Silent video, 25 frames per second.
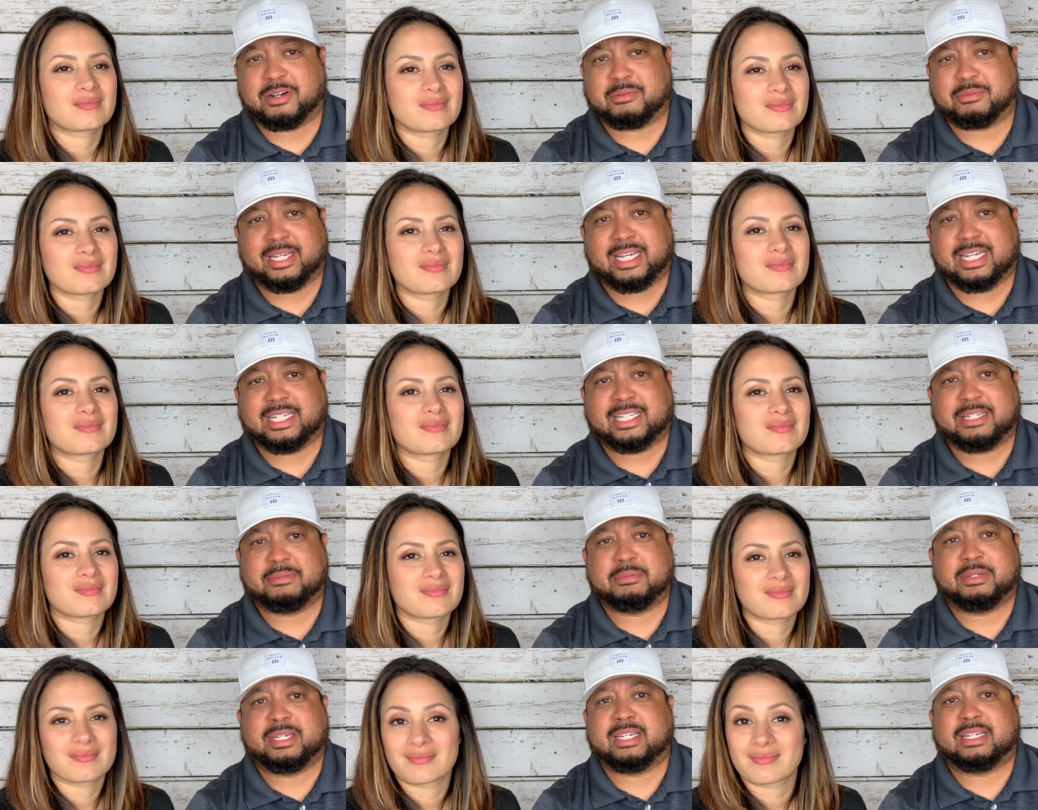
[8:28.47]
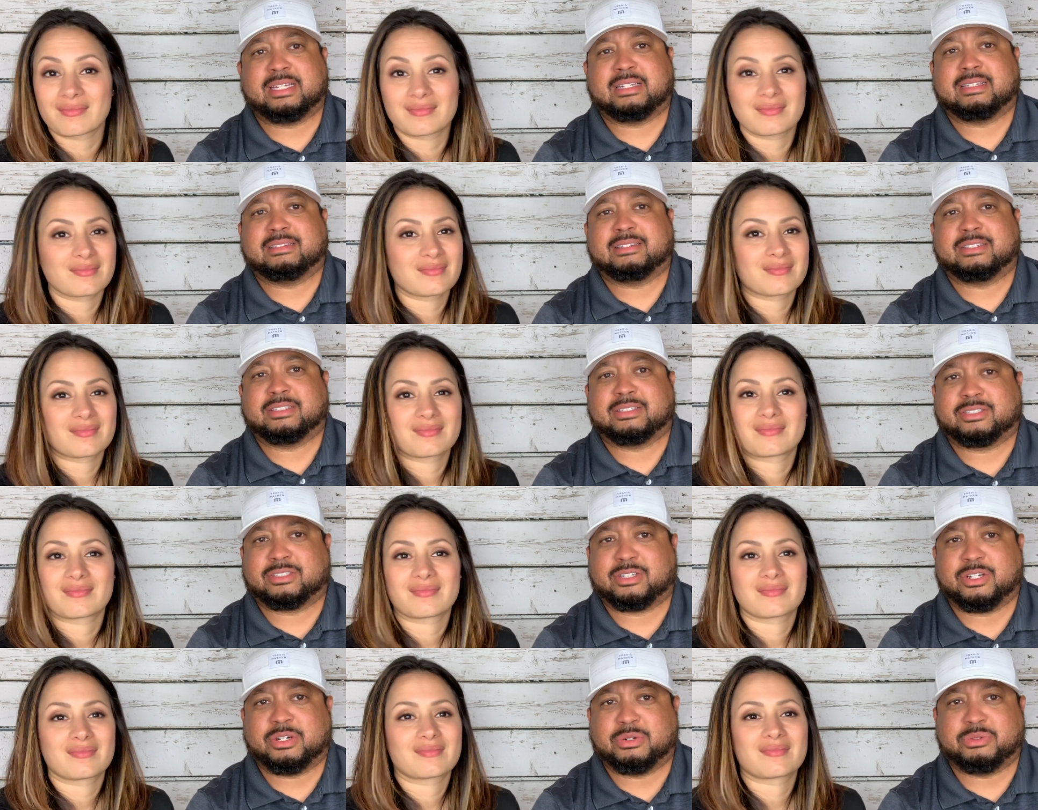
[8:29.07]
Speaker 1: I'm like, let me
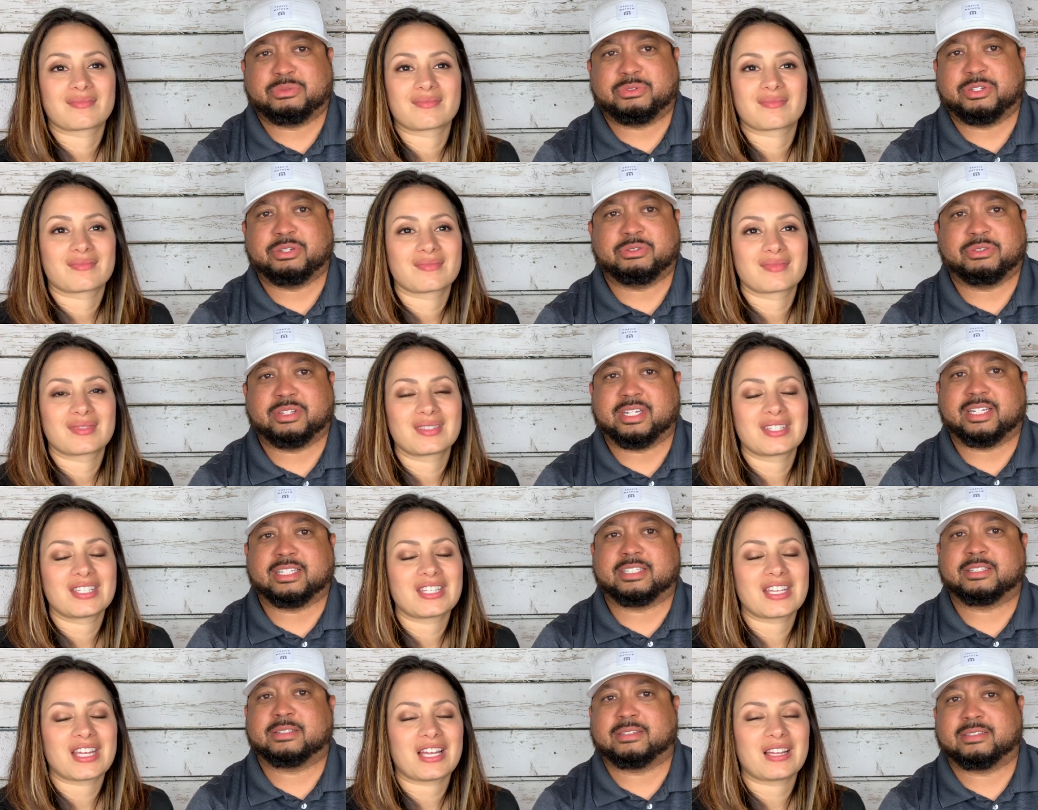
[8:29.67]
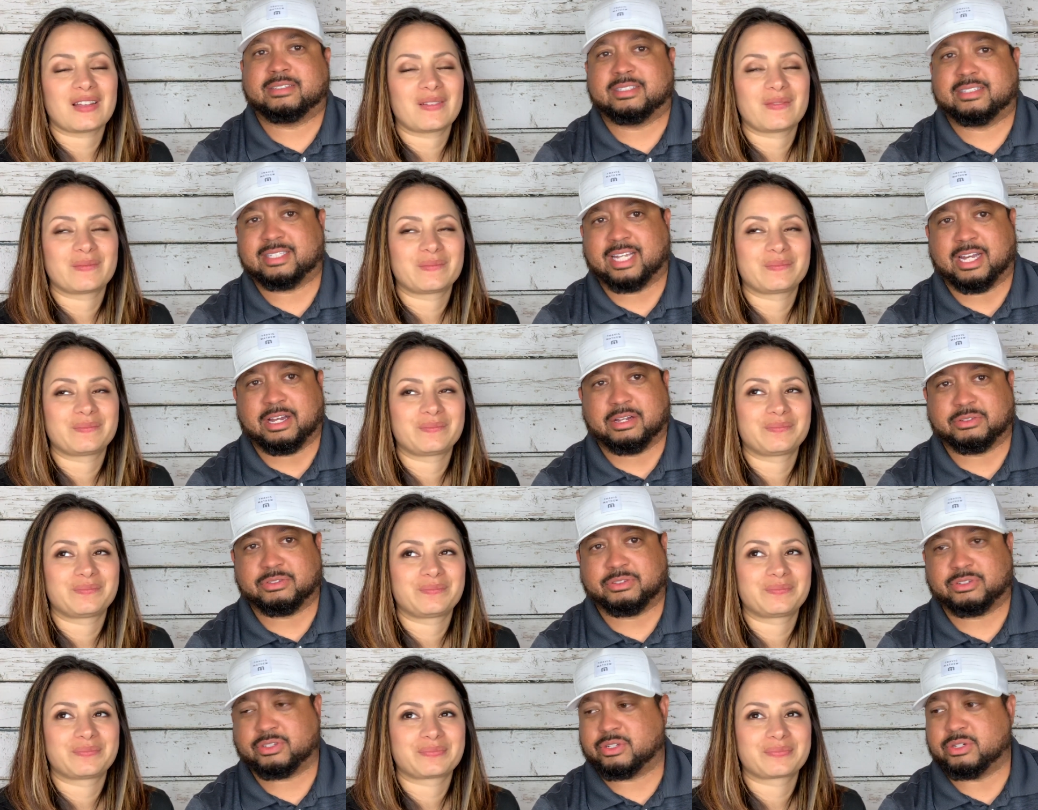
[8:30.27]
just go do this. Yeah. It
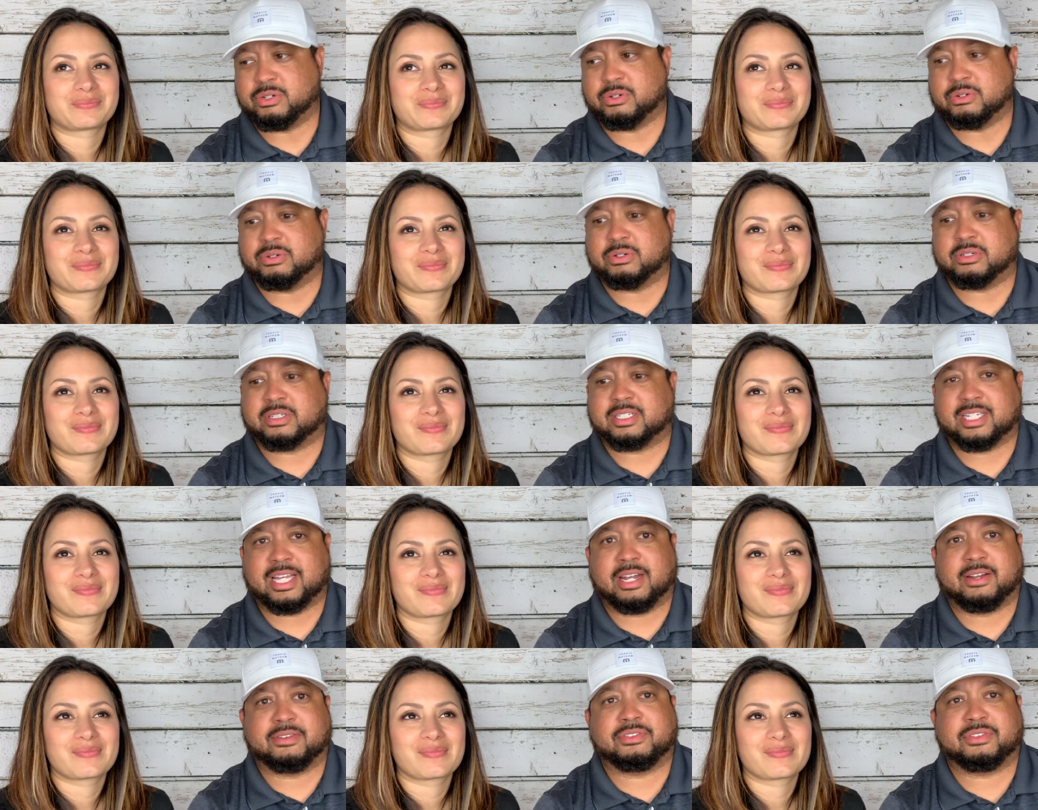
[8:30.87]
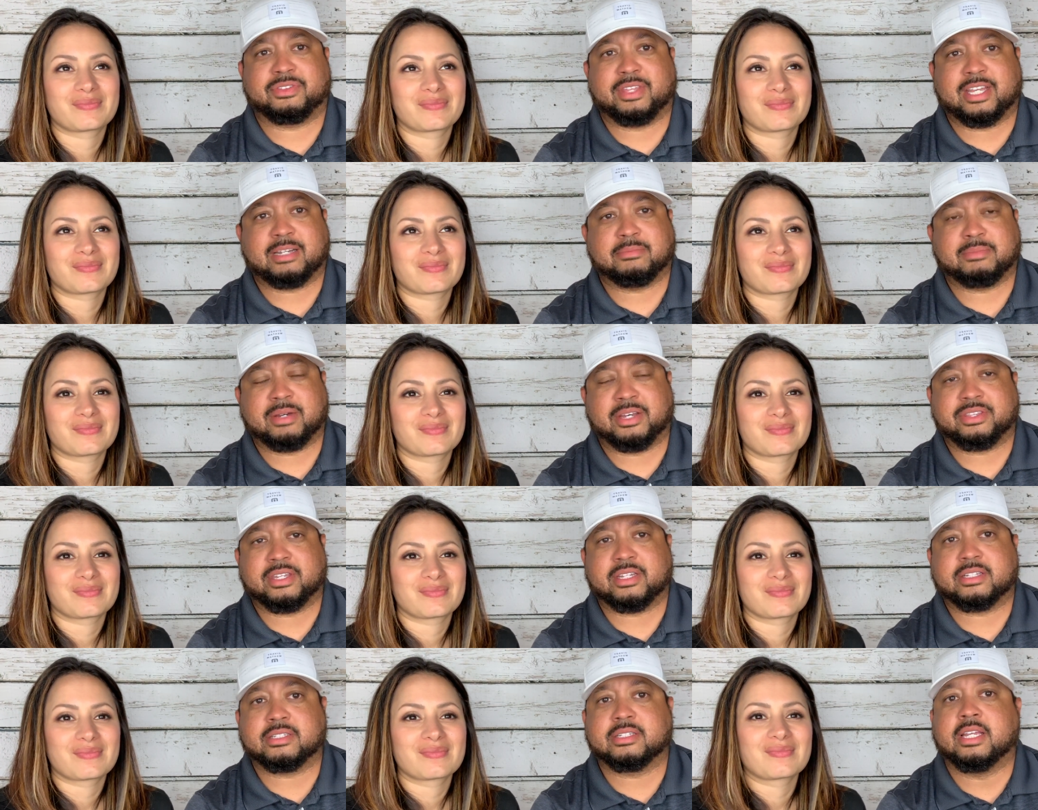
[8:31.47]
sounds cool because I don't have to think
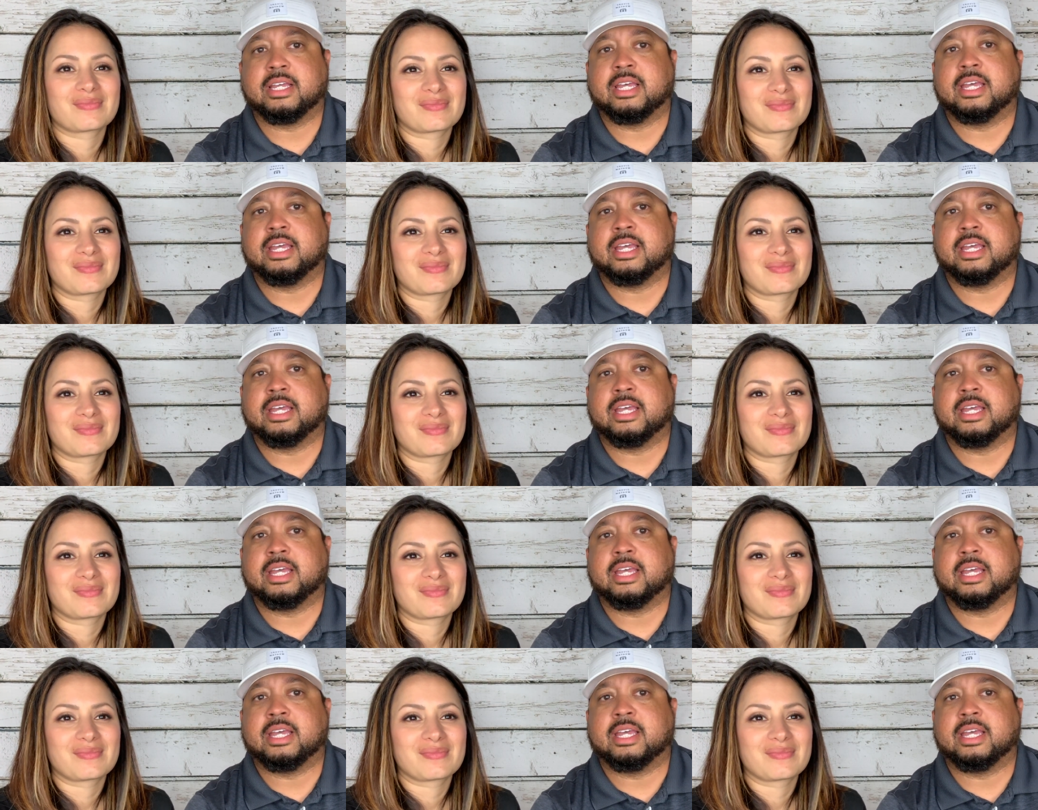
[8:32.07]
about things.